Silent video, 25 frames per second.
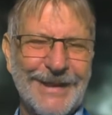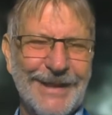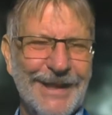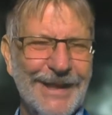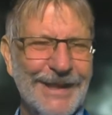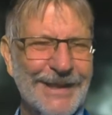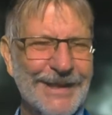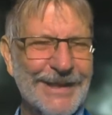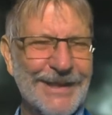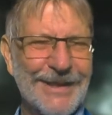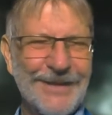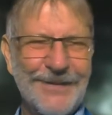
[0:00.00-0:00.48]

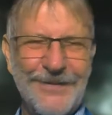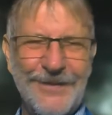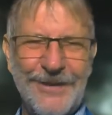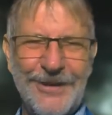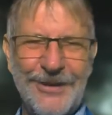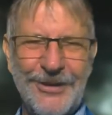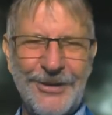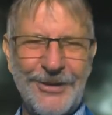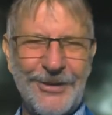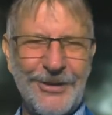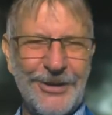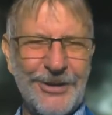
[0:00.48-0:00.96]
That's a
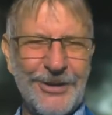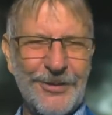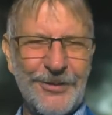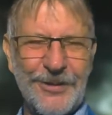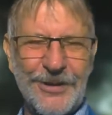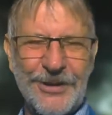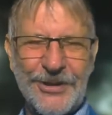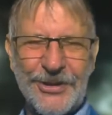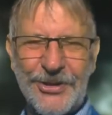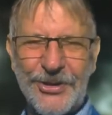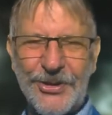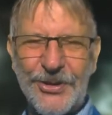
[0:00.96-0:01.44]
very good
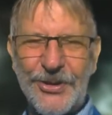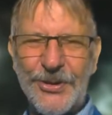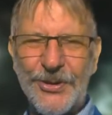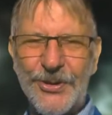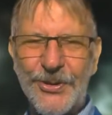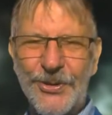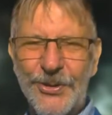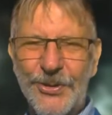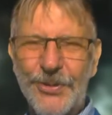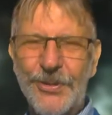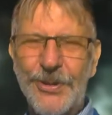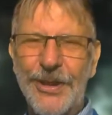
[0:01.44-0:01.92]
question.
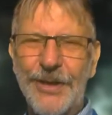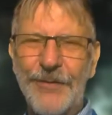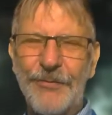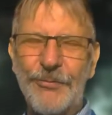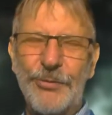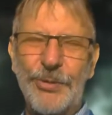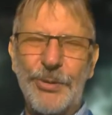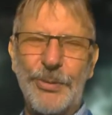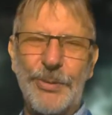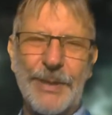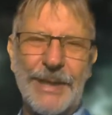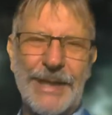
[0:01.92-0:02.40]
Who have
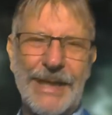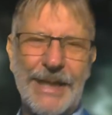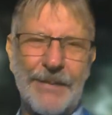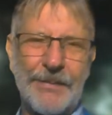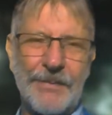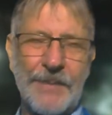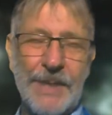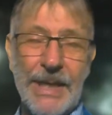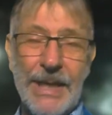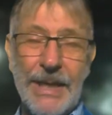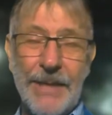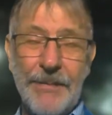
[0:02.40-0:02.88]
we become?
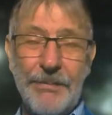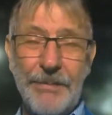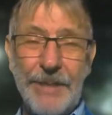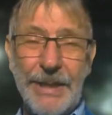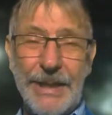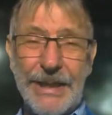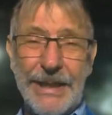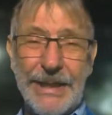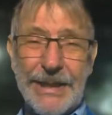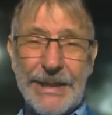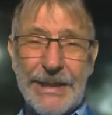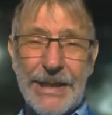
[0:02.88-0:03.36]

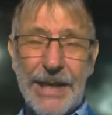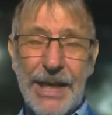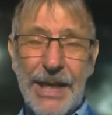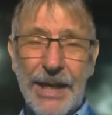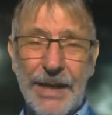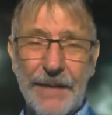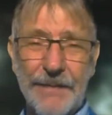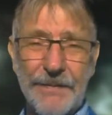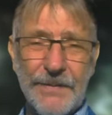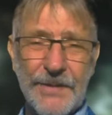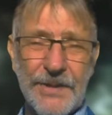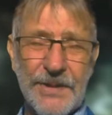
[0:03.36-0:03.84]
Many
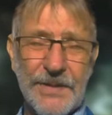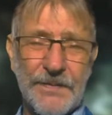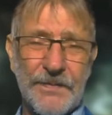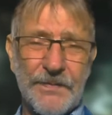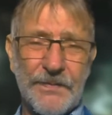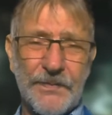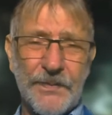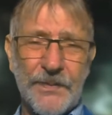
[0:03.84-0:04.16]
times,